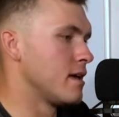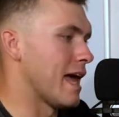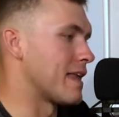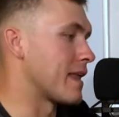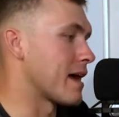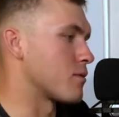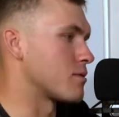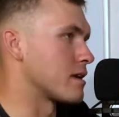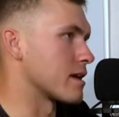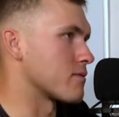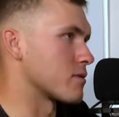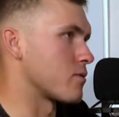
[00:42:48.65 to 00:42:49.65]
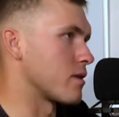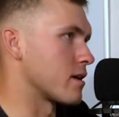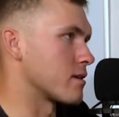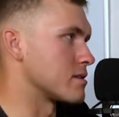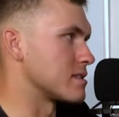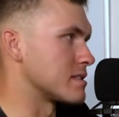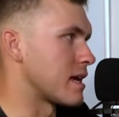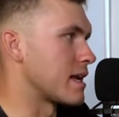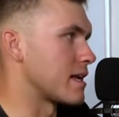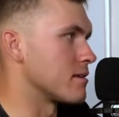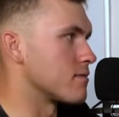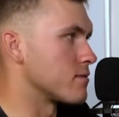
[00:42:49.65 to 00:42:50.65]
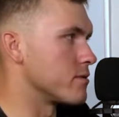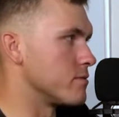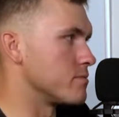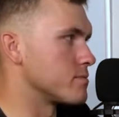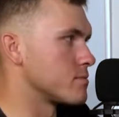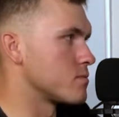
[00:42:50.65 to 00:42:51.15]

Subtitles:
And that would like require designing a room